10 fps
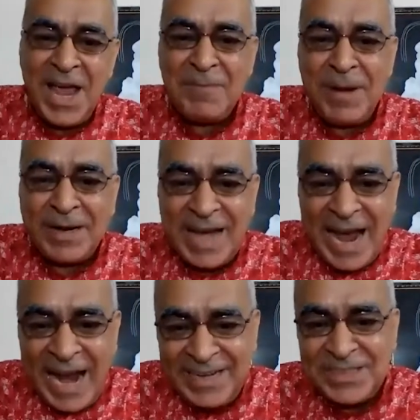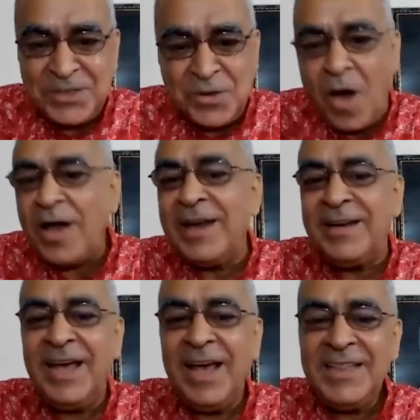In fact, I had this talk
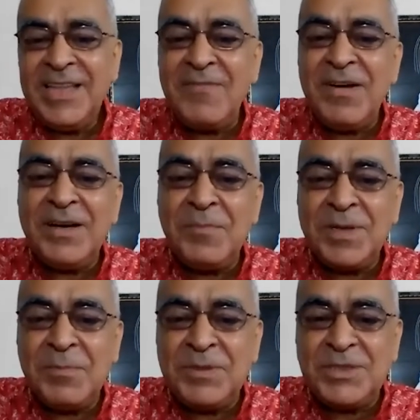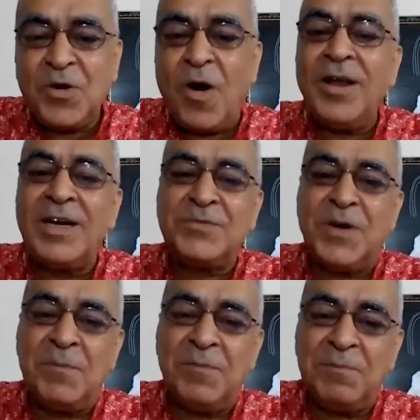in, there were some scholars
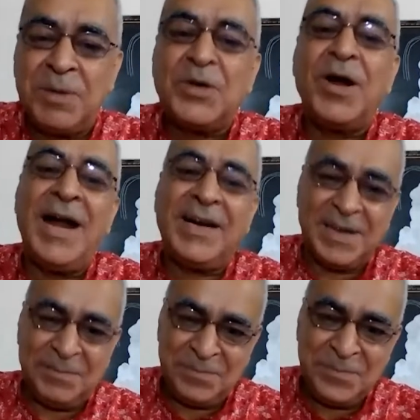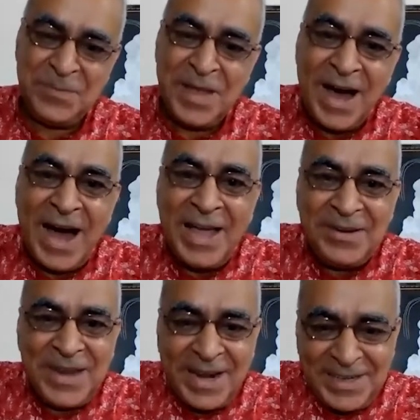from Mathura had come. Mm-hmm. I
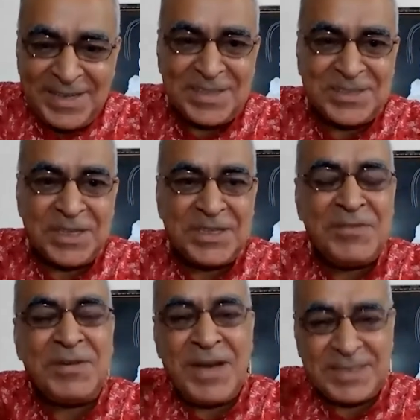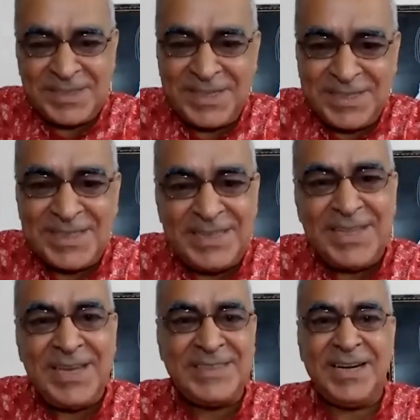hated this thing. They were fascinated. Then
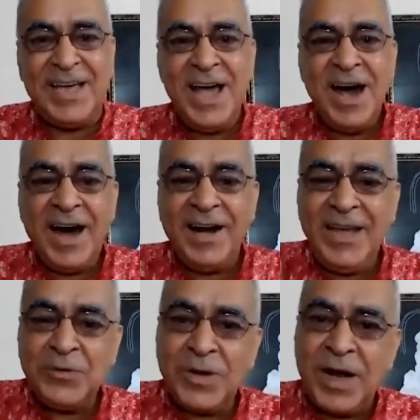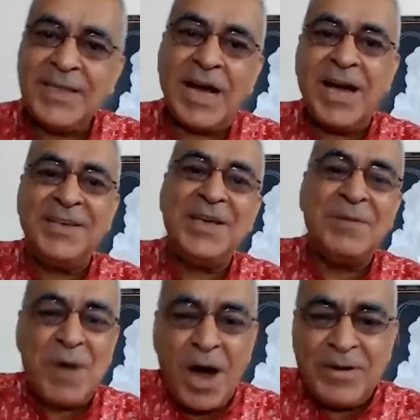they said, Are ye to Radha ka,
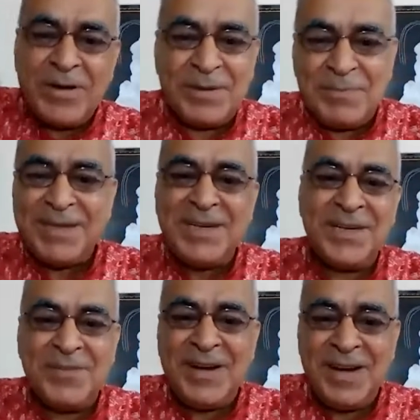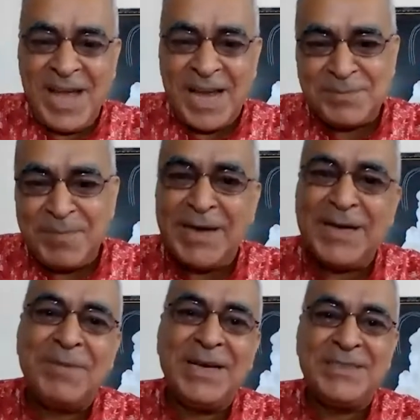ye baba, one man can give a,
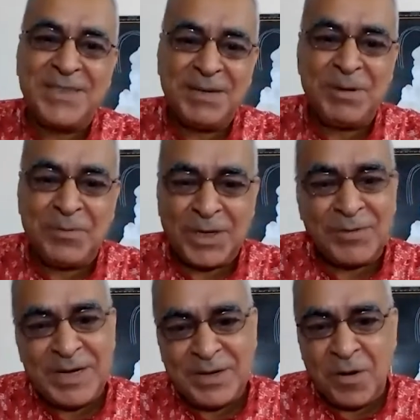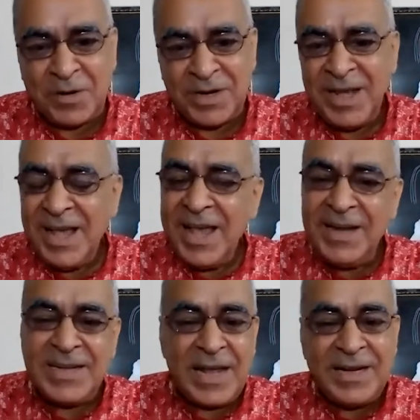expanded my statement, whatever.
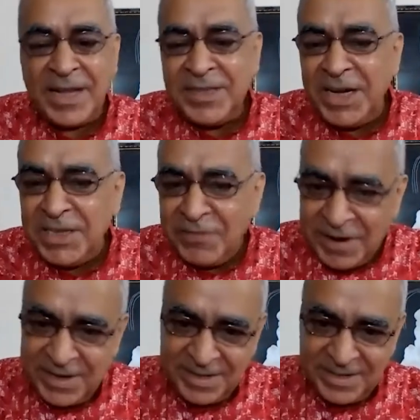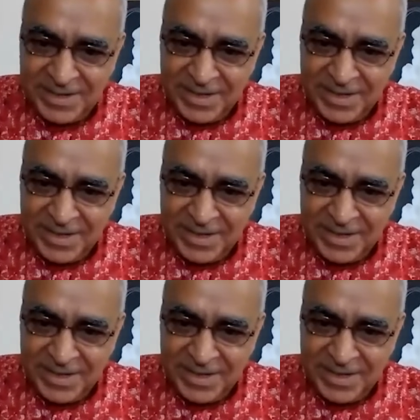Mm-hmm. It, nothing different.